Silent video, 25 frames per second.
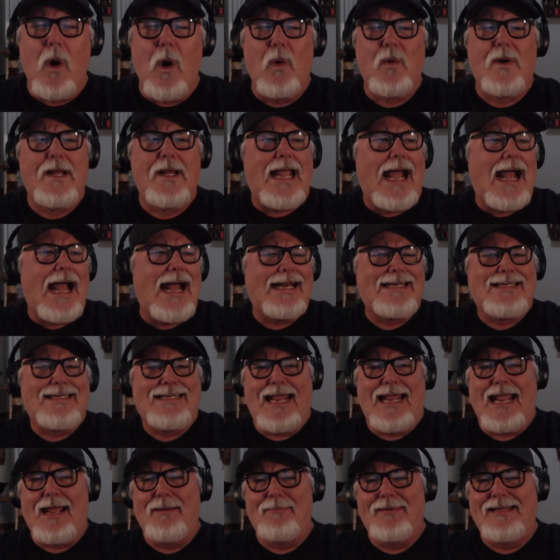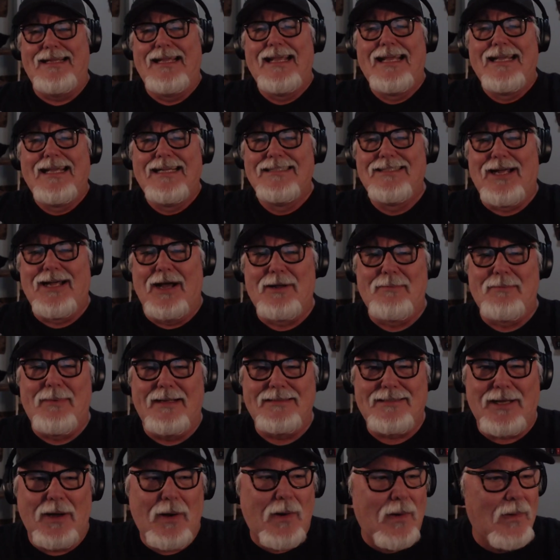Oh, god damn. Talk
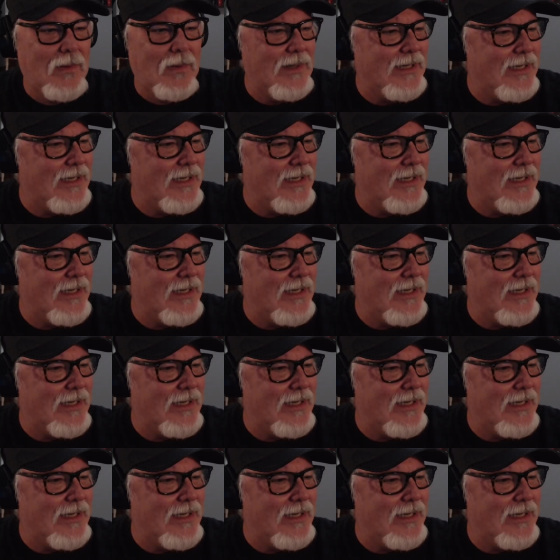about the Holy